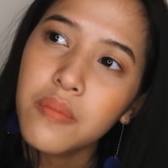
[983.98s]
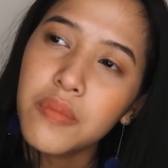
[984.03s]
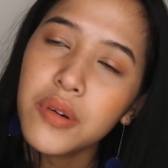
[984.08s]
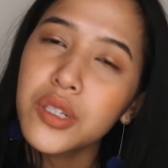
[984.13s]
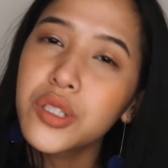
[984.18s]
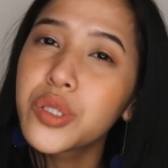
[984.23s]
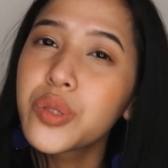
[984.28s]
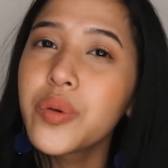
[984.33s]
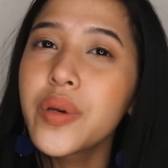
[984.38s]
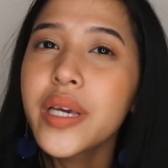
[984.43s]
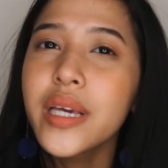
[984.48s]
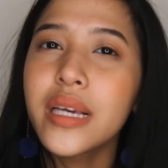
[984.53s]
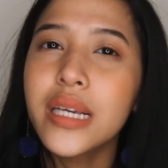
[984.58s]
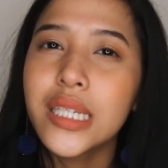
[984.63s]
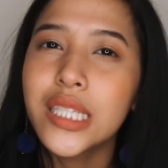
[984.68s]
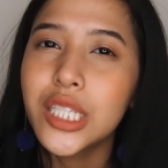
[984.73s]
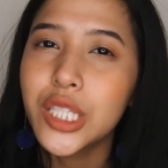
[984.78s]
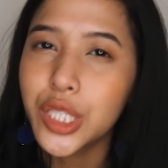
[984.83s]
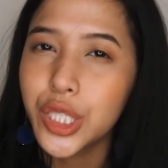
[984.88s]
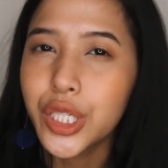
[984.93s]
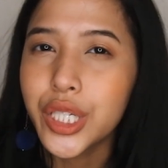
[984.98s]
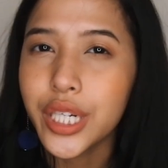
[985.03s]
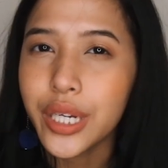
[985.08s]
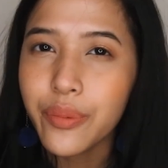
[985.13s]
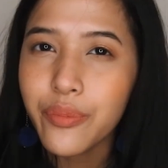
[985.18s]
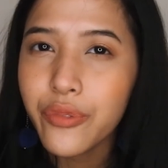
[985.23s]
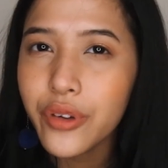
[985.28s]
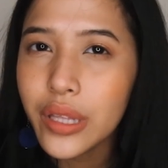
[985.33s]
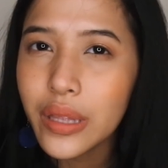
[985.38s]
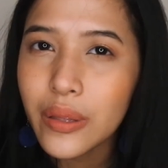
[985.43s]
pursuing his
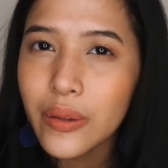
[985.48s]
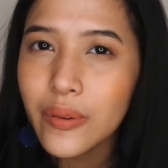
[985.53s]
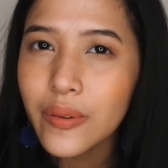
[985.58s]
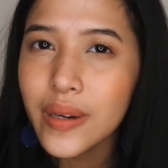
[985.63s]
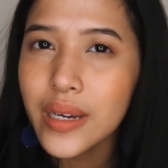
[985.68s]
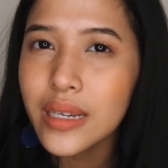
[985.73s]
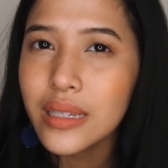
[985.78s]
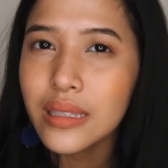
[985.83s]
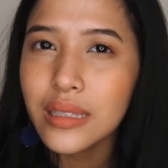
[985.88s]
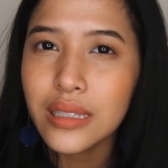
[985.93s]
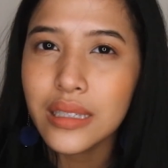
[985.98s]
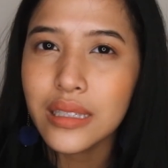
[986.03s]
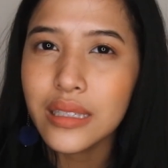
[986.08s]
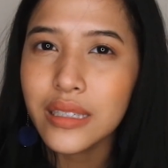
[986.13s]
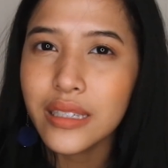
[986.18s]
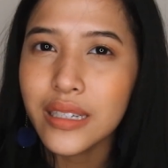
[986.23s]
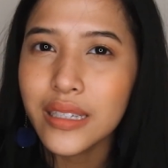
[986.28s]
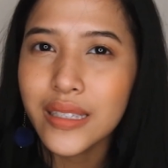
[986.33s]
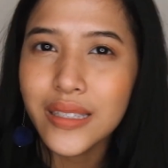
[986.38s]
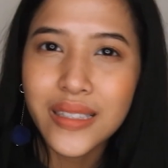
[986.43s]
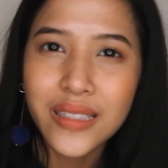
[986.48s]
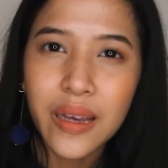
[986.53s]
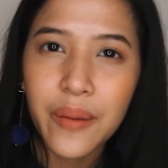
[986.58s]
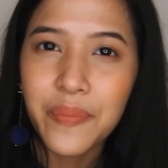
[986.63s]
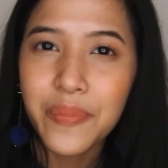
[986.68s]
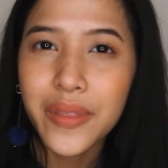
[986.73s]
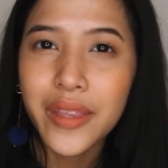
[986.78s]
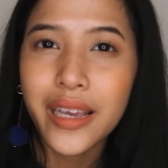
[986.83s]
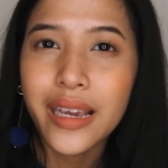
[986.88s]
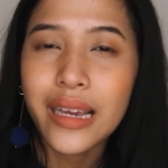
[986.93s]
dream with newest is just
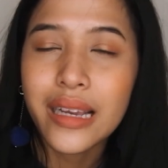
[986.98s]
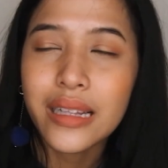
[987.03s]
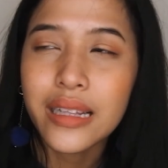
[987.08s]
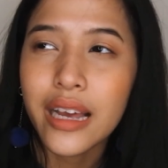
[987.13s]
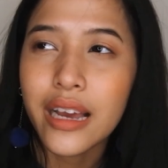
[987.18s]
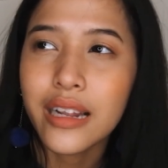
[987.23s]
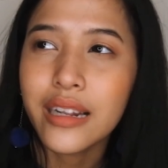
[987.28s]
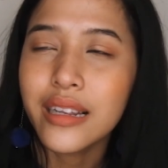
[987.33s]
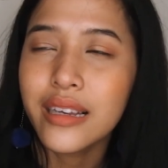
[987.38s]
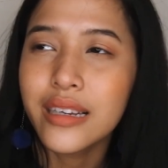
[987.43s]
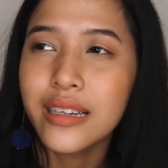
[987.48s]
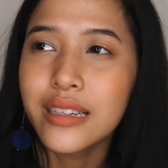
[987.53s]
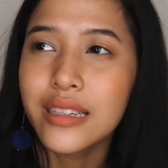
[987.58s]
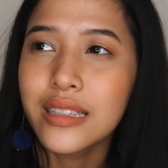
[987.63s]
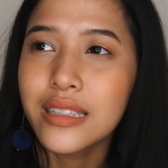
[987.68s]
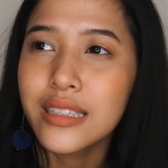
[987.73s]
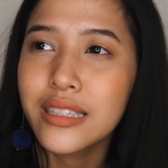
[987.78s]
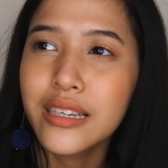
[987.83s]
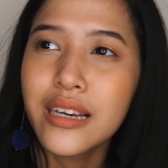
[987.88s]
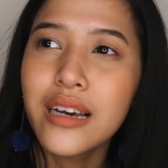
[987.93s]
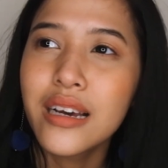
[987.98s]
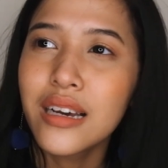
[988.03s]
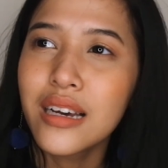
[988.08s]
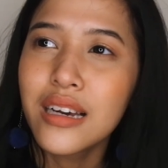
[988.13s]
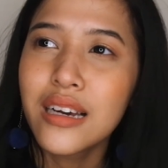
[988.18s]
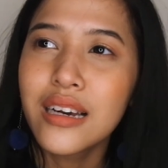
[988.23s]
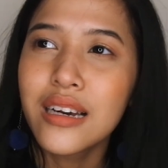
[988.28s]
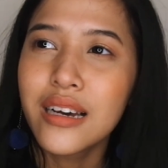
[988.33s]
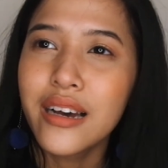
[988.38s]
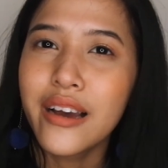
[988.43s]
something that is,
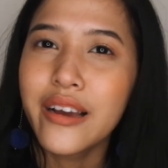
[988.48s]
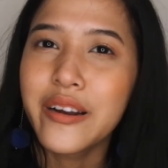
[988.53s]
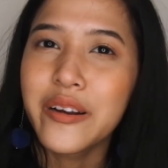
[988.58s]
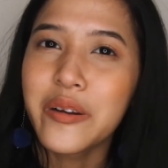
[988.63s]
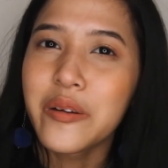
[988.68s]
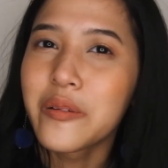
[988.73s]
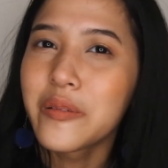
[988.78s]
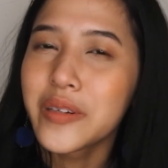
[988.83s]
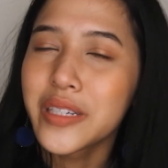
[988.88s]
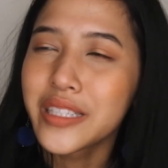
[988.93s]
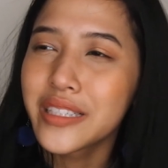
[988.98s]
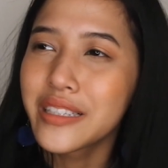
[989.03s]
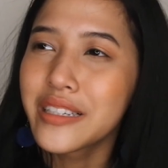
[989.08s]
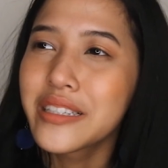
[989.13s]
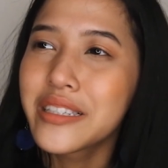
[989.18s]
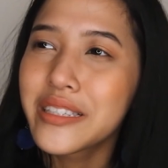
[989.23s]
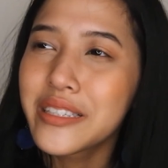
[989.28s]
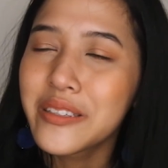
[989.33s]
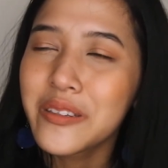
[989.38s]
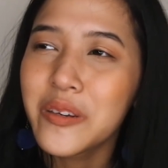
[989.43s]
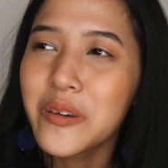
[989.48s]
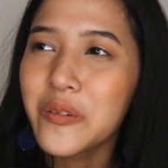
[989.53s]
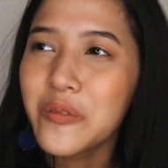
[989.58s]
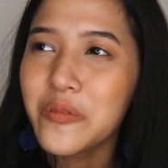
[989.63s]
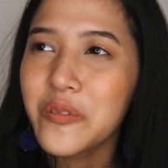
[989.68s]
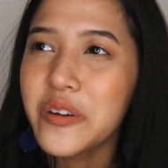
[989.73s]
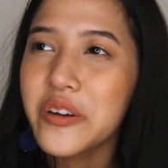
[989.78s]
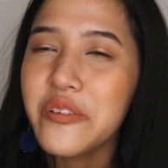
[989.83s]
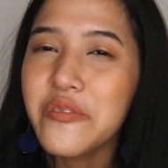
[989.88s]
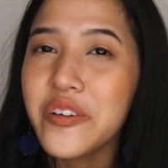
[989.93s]
I don't know, it's just
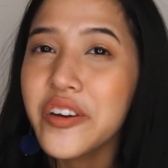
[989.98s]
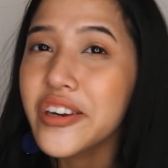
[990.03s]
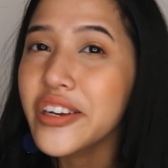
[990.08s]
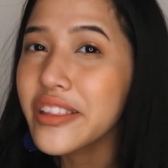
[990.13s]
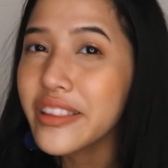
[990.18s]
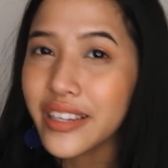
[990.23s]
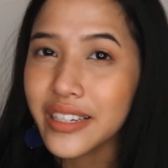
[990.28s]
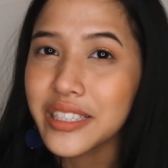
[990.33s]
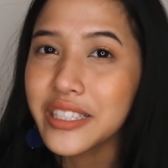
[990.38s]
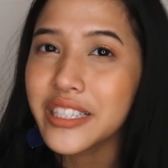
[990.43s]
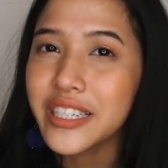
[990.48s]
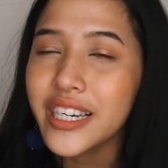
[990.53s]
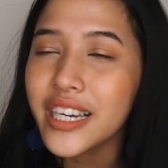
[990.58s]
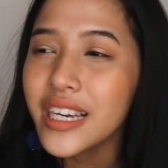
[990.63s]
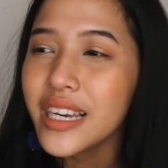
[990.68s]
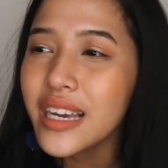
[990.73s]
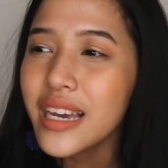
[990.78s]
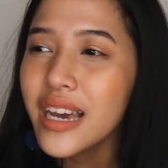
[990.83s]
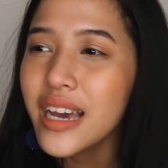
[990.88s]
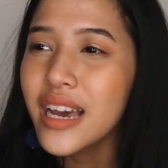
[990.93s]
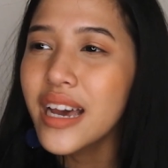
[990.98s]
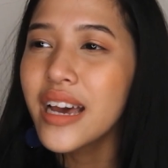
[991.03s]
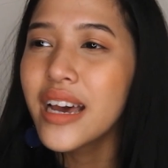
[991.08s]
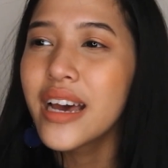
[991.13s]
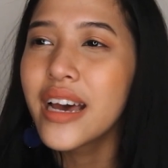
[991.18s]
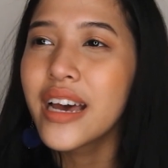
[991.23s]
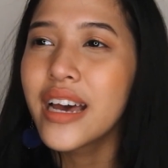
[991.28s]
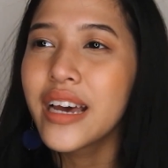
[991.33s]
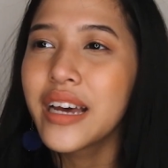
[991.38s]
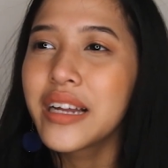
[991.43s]
very touching.
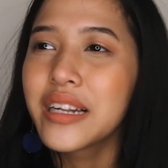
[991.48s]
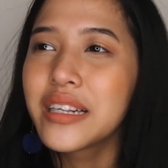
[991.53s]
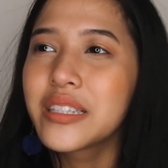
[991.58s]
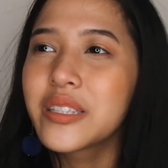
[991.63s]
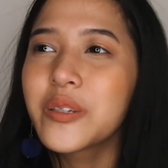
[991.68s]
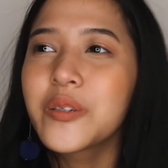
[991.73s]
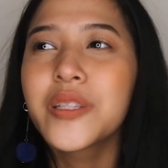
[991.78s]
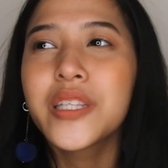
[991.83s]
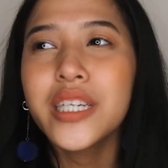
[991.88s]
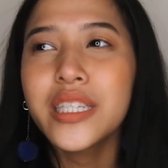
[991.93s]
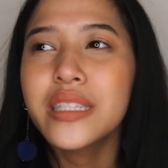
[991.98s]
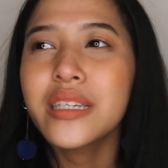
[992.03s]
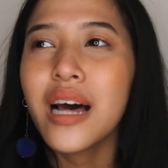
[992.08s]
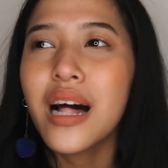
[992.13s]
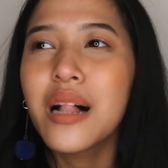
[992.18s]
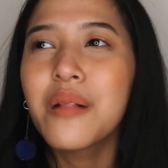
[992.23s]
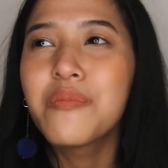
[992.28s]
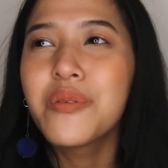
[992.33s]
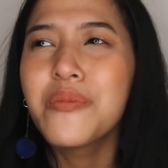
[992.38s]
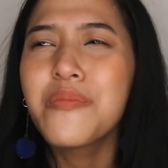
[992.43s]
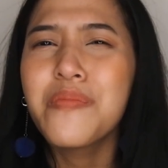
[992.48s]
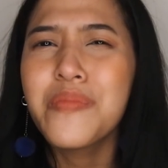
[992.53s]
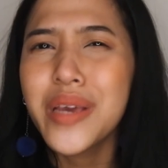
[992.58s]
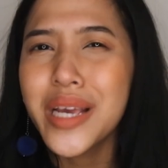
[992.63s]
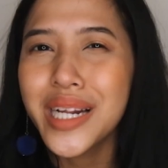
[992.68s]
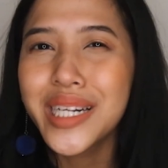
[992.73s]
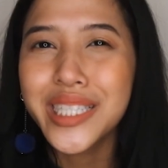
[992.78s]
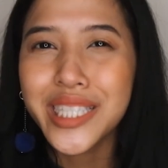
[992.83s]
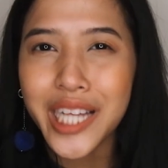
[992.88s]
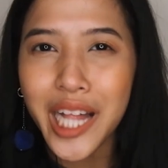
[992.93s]
And so this album
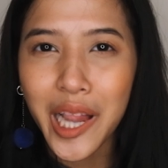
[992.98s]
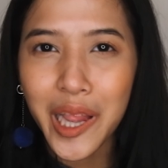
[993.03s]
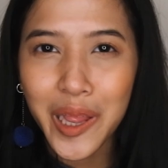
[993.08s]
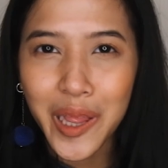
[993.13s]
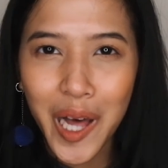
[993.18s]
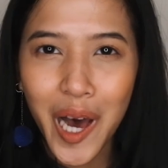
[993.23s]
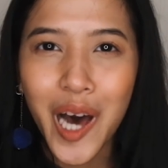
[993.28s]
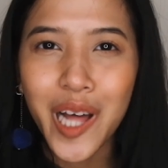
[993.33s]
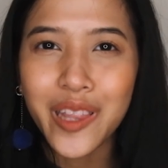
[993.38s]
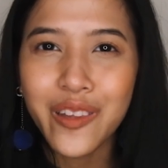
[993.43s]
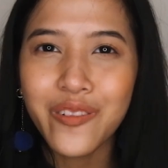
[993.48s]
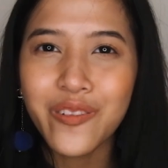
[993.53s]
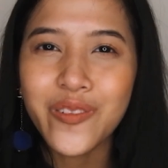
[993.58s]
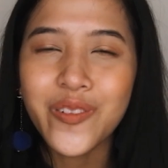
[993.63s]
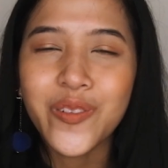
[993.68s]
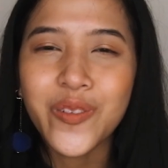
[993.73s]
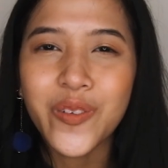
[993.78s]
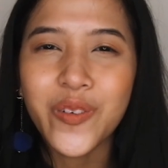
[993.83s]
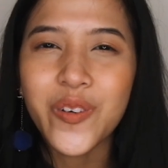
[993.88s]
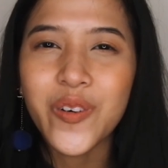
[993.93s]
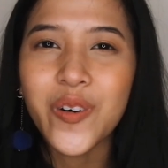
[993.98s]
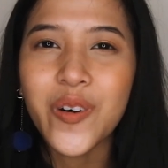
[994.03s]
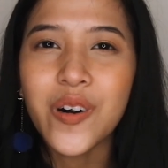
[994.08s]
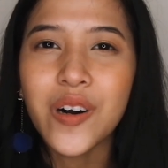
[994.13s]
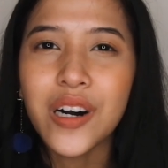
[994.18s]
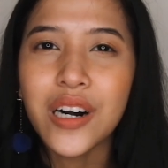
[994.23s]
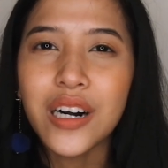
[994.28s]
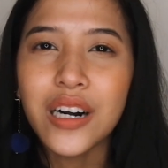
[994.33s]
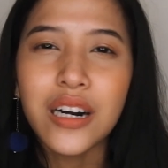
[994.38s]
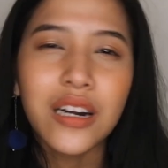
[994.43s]
means a lot
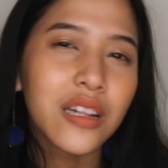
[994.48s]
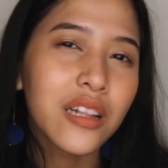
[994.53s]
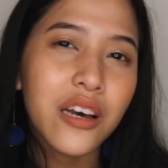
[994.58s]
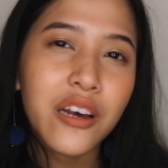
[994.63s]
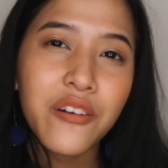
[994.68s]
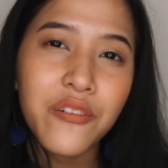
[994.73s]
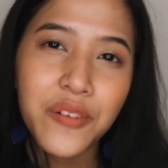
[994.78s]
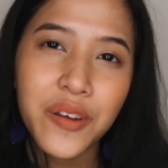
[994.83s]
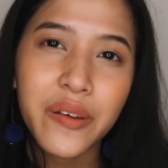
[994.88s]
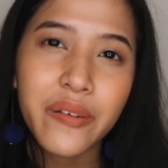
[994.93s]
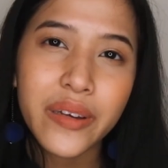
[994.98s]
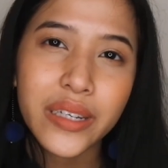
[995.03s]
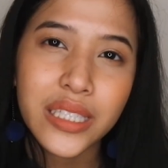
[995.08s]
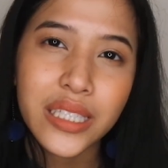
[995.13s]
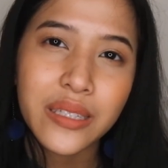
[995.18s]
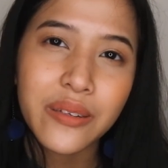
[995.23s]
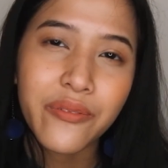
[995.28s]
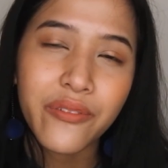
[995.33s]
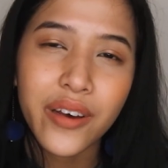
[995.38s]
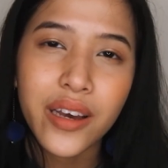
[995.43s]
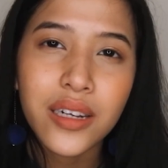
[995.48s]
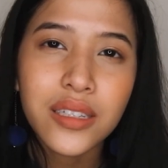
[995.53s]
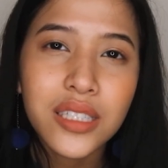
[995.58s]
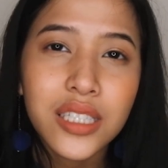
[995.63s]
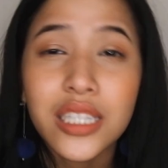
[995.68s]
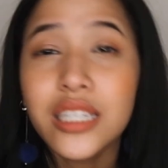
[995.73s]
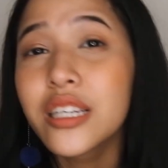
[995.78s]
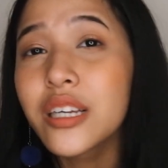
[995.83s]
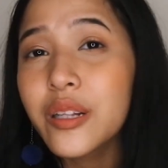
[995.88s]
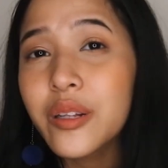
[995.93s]
for a lot of newest
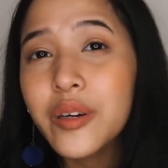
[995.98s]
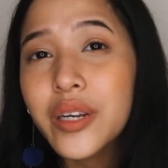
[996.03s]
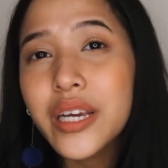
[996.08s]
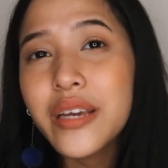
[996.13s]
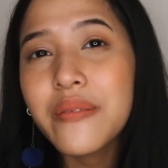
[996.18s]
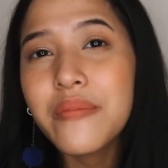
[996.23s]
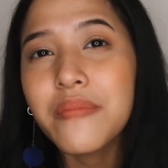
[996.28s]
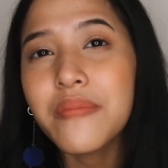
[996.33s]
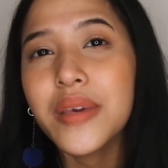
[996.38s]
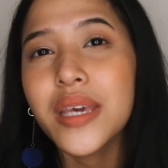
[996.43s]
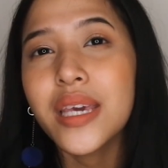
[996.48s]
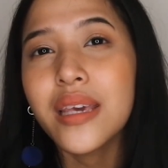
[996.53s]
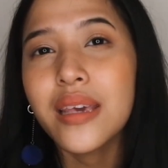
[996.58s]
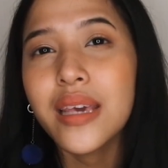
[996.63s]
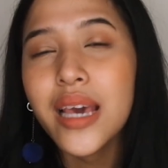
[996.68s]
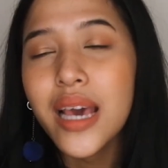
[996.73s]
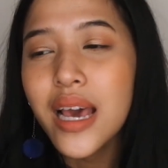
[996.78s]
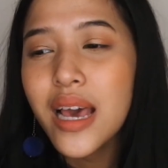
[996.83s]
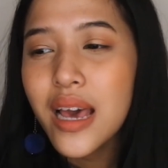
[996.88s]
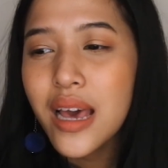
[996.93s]
fans, including me,